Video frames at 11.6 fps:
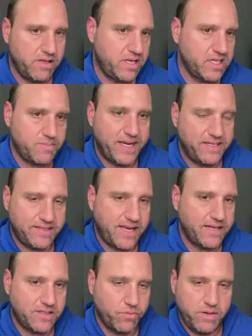It just makes
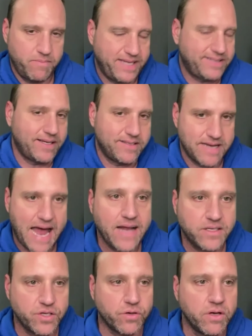sense. It wouldn't make sense
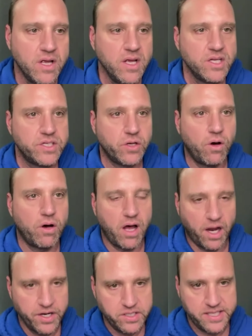not to. So
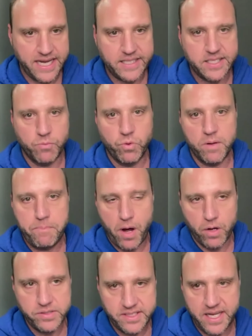understand that we're
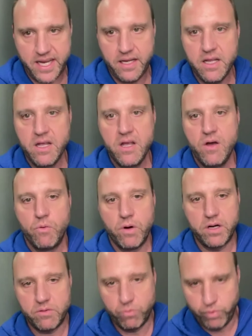posting.
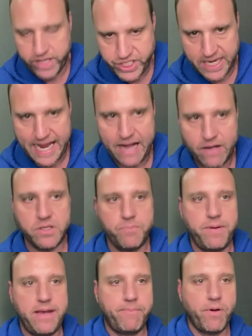We're reaching out to
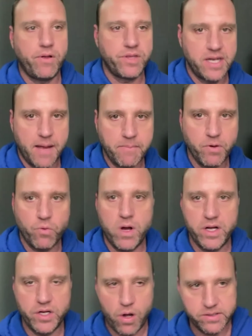people. The number
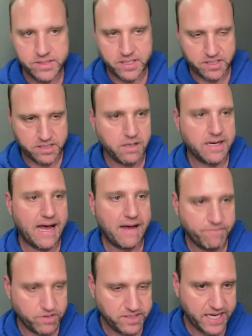one goal is to start
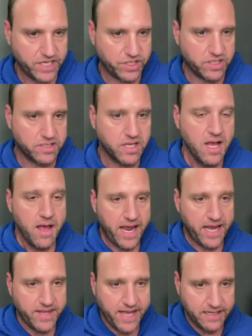conversations.
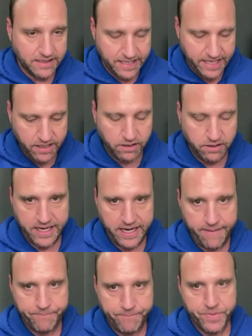And then
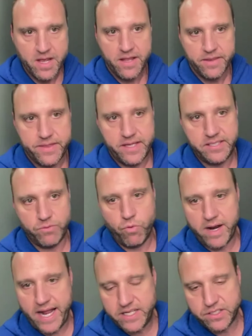literally this,
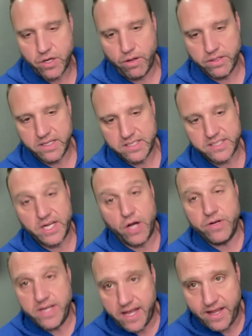what I told
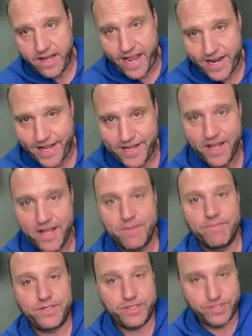Sonia and I
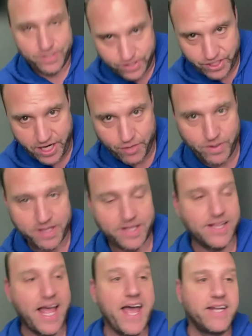shared with
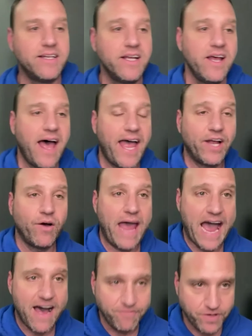Glenn, I go,
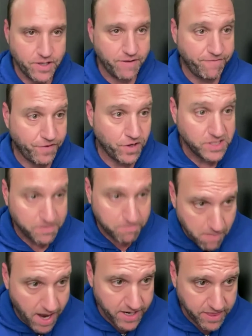after the first
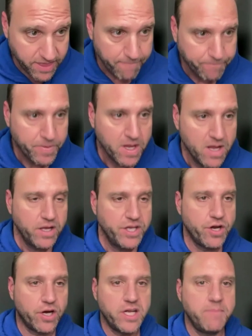month,
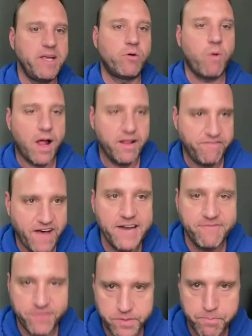you're going to be
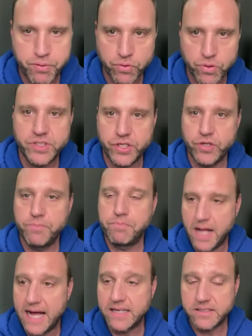qualified for Pool 2
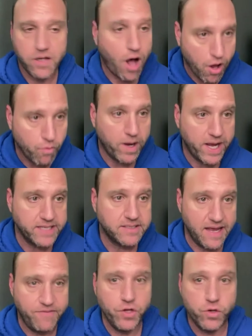Plus,
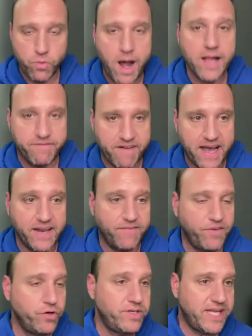always, if you qualified.
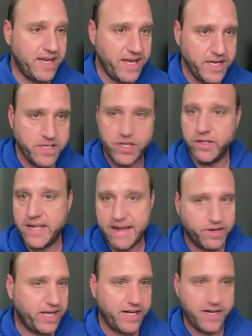If you didn't, you'll
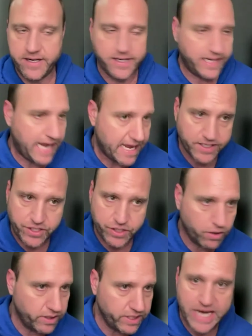never get in it again. That's
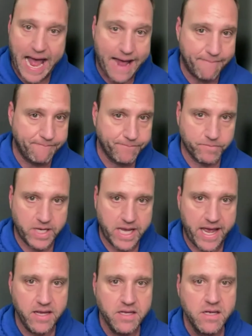your only shot,
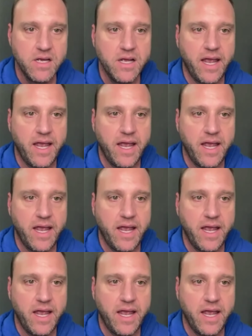okay?